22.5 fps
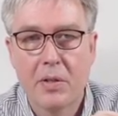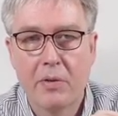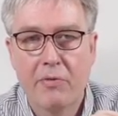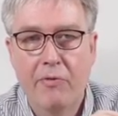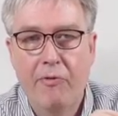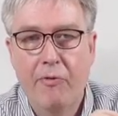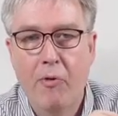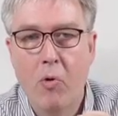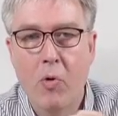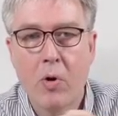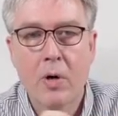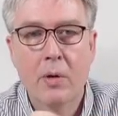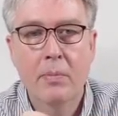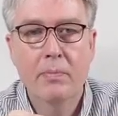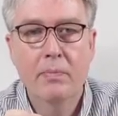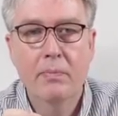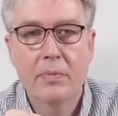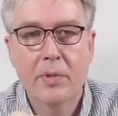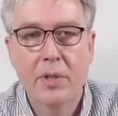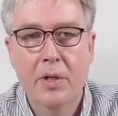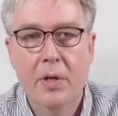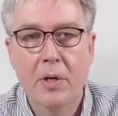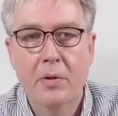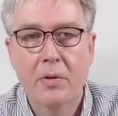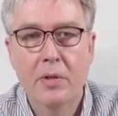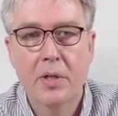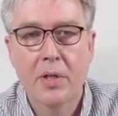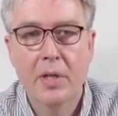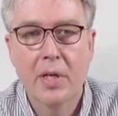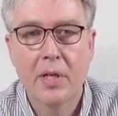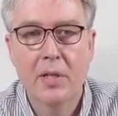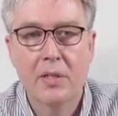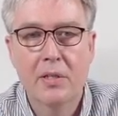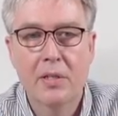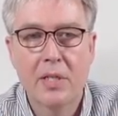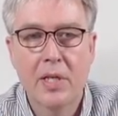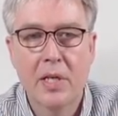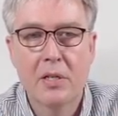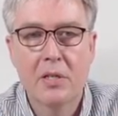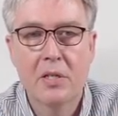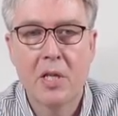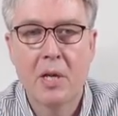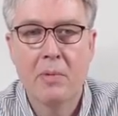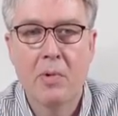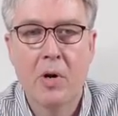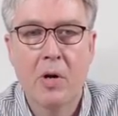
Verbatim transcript: the form, you know, you can teach them.